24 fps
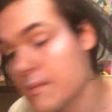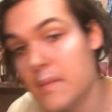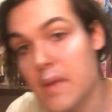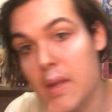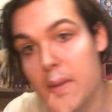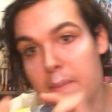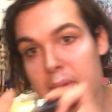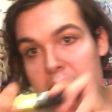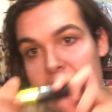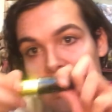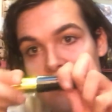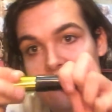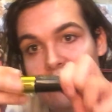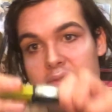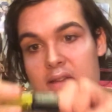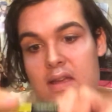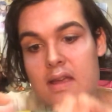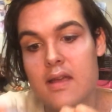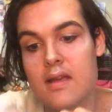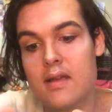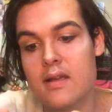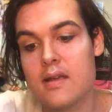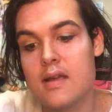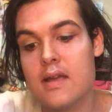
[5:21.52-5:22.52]
Maybe if I,
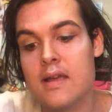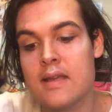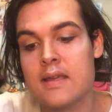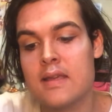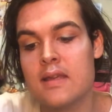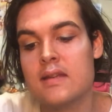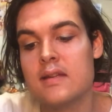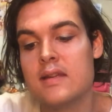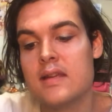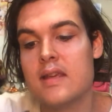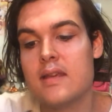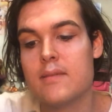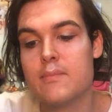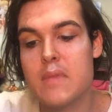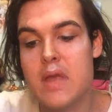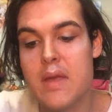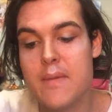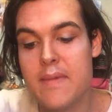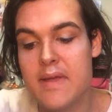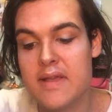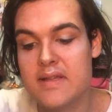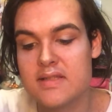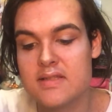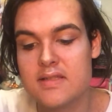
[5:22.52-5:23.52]
I can take my
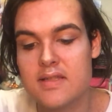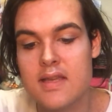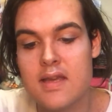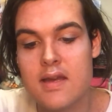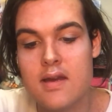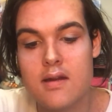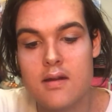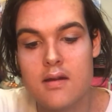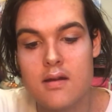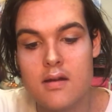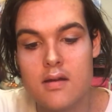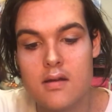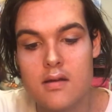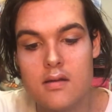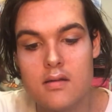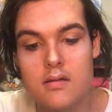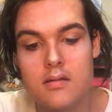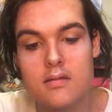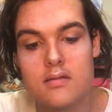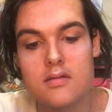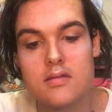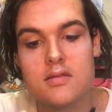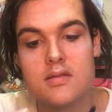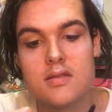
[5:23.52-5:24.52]
mascara,
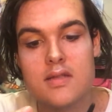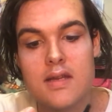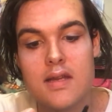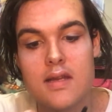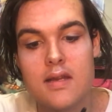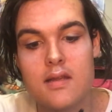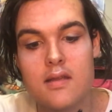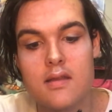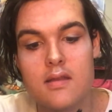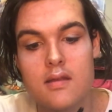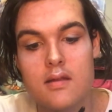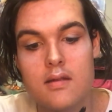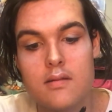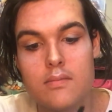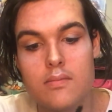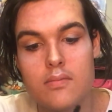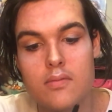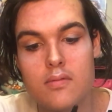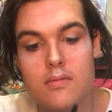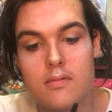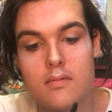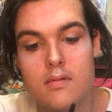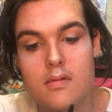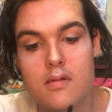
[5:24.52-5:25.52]
just take a little
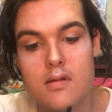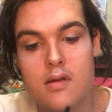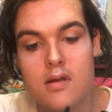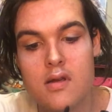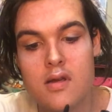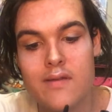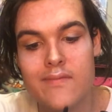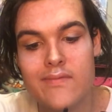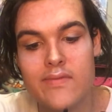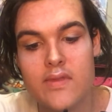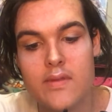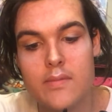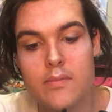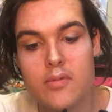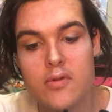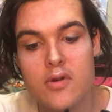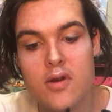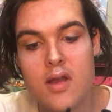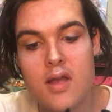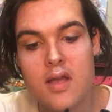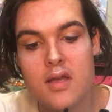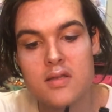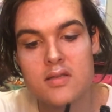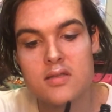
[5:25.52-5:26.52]
off the
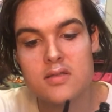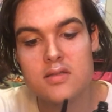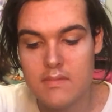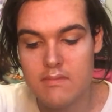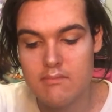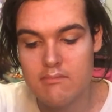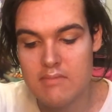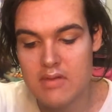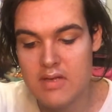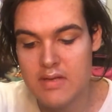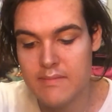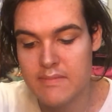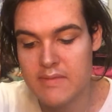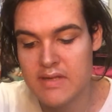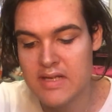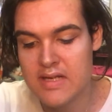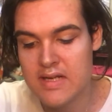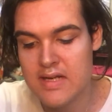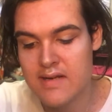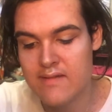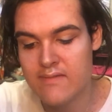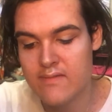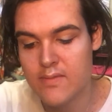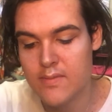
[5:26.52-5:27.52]
brush. But I'm
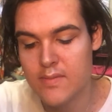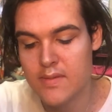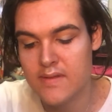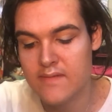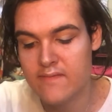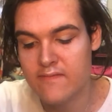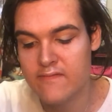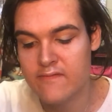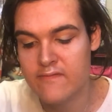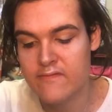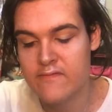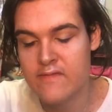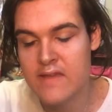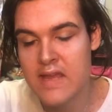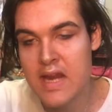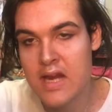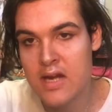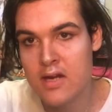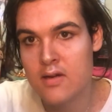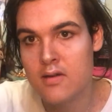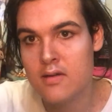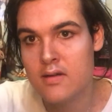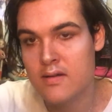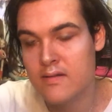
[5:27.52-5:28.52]
gonna have to be
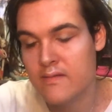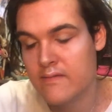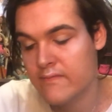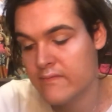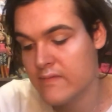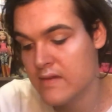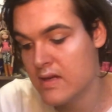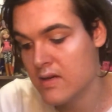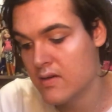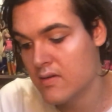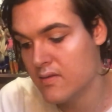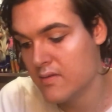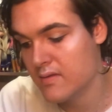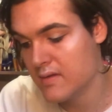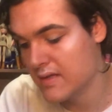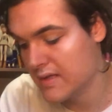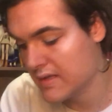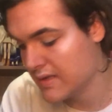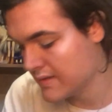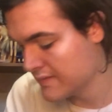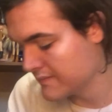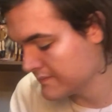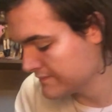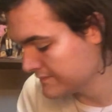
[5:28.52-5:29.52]
very,
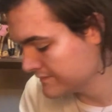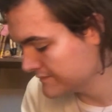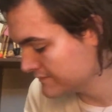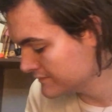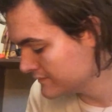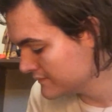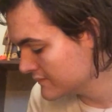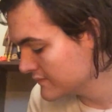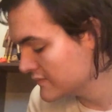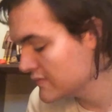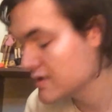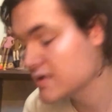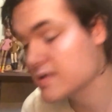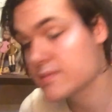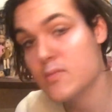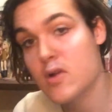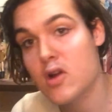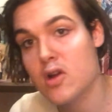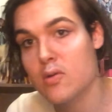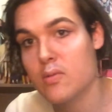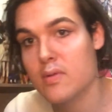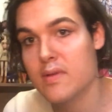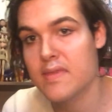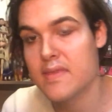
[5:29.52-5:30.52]
very
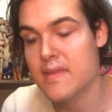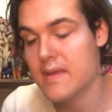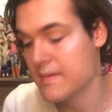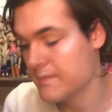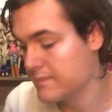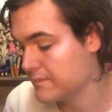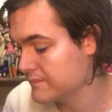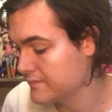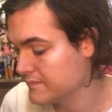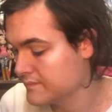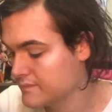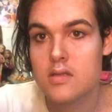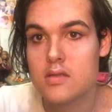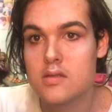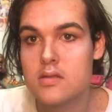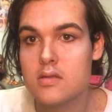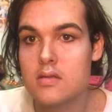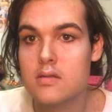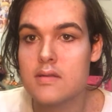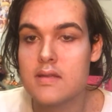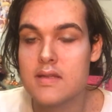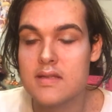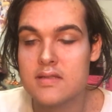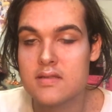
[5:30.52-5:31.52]
smart with it.
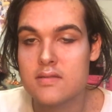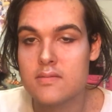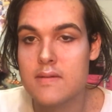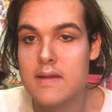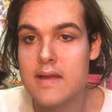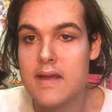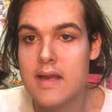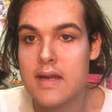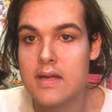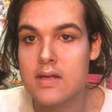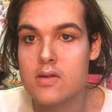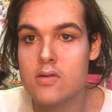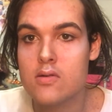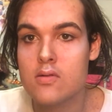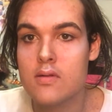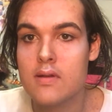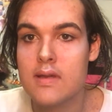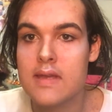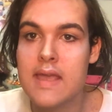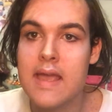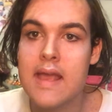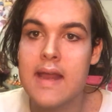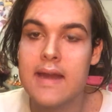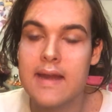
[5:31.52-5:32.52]
So this way I
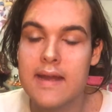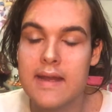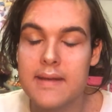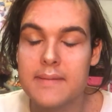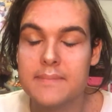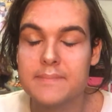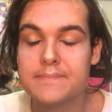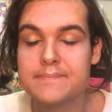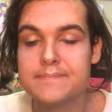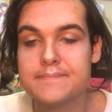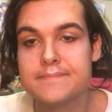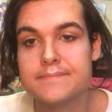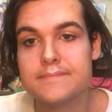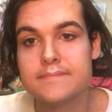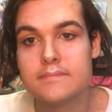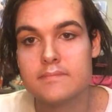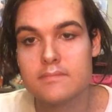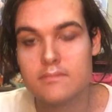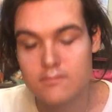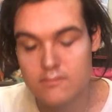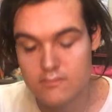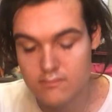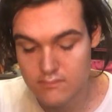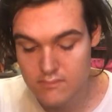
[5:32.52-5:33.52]
don't get it.
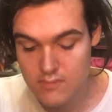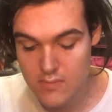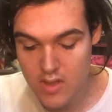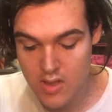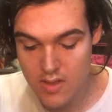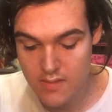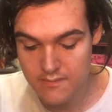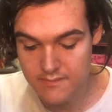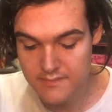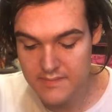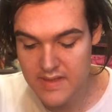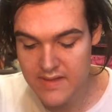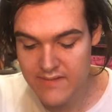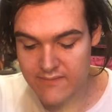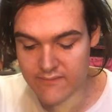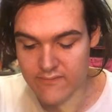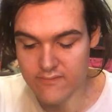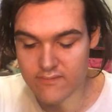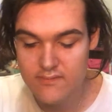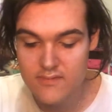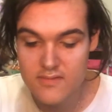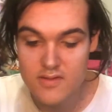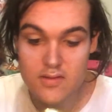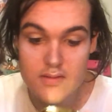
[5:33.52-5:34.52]
Um,
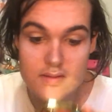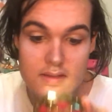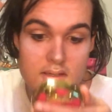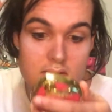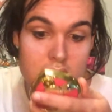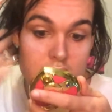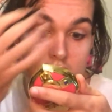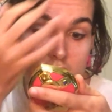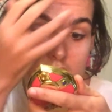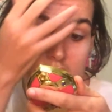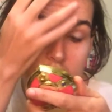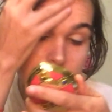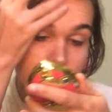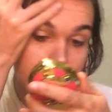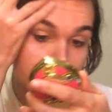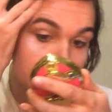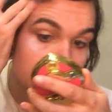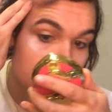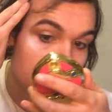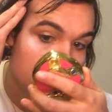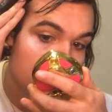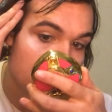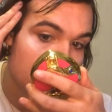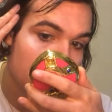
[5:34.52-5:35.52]
so I don't,
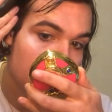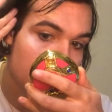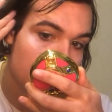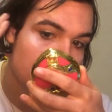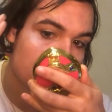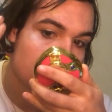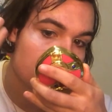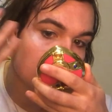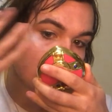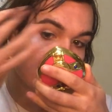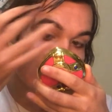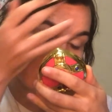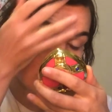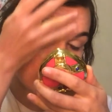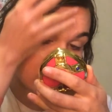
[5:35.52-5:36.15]
like, go